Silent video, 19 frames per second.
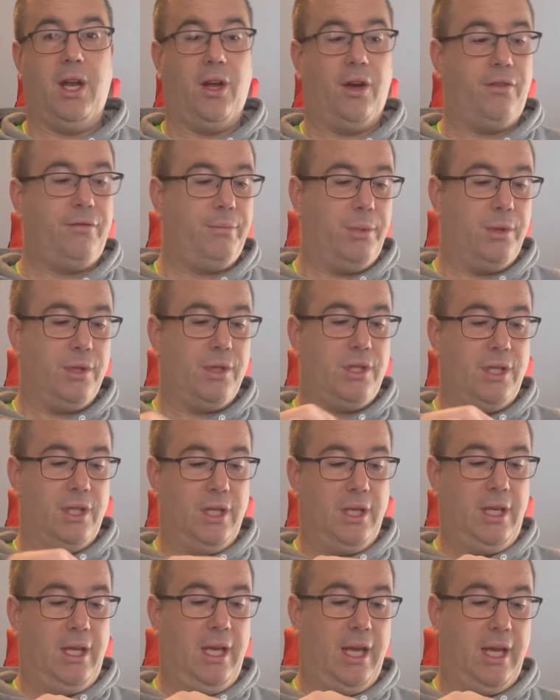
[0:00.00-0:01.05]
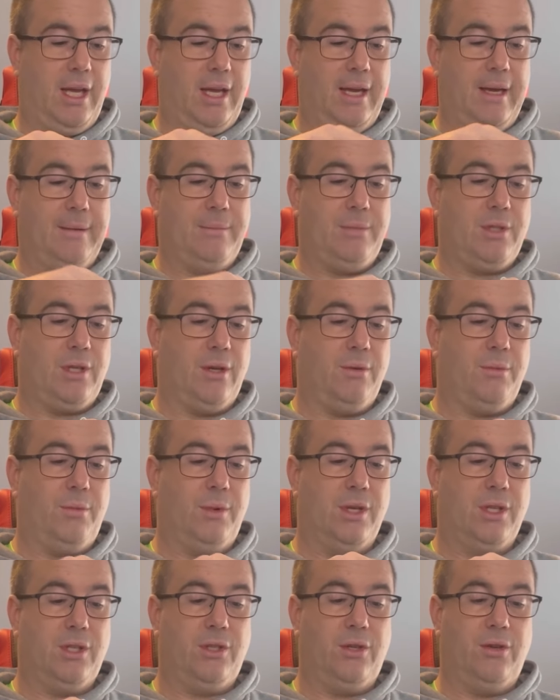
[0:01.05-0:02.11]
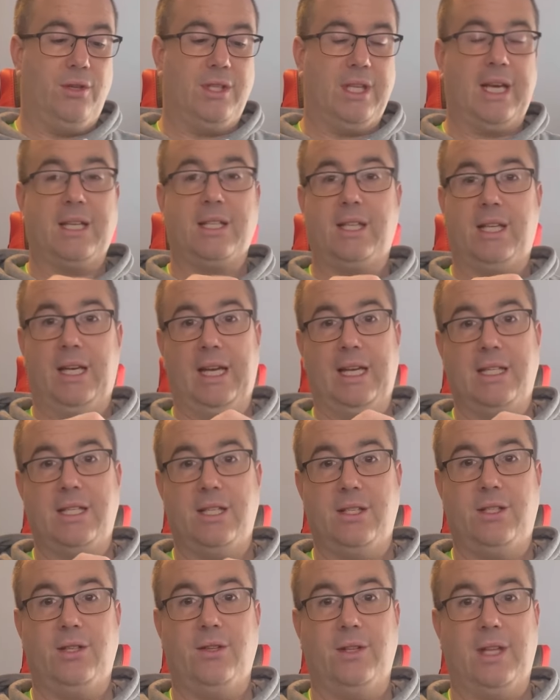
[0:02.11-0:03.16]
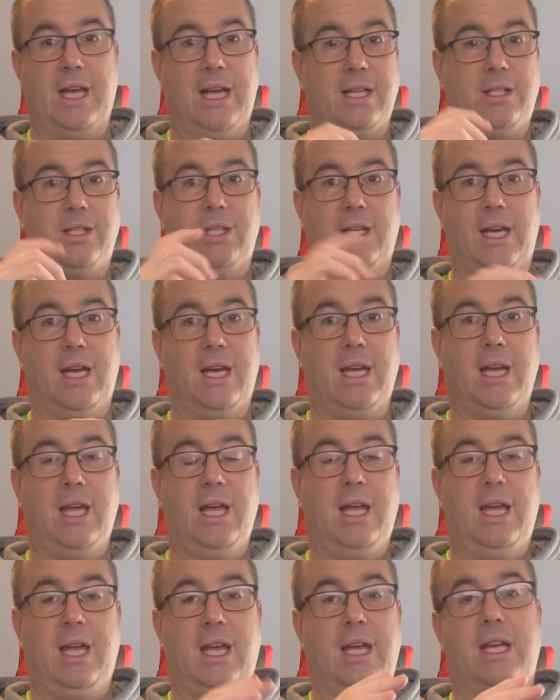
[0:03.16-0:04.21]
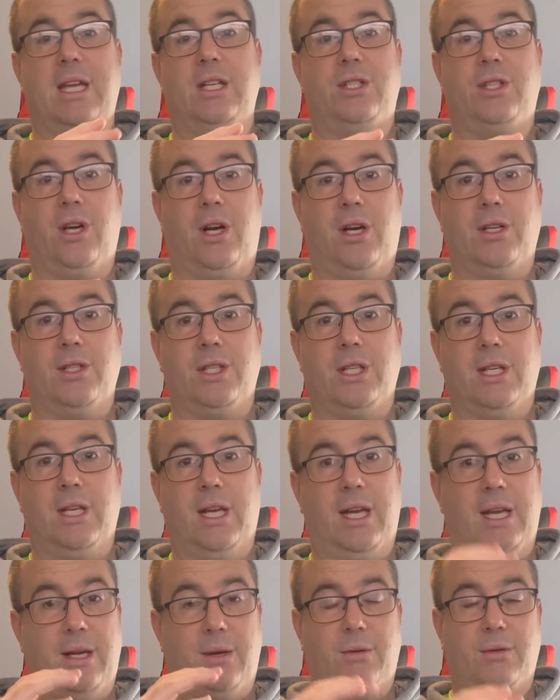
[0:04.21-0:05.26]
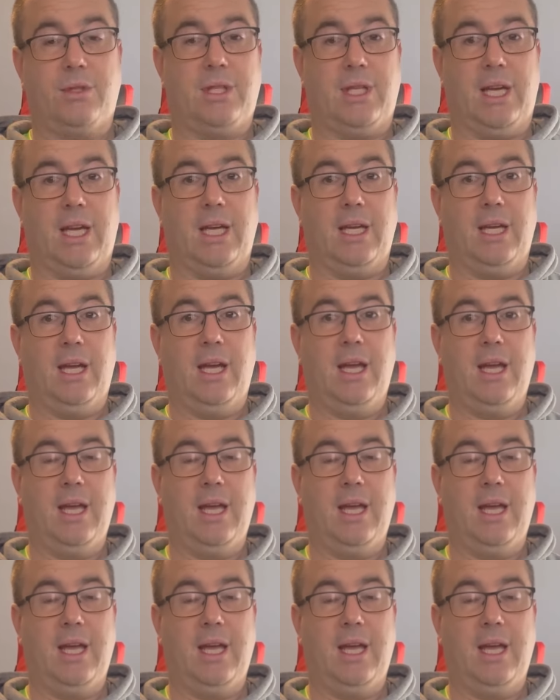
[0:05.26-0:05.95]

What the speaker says: off button. So when, as soon as that's connected to the headset, it is charging and it will stay.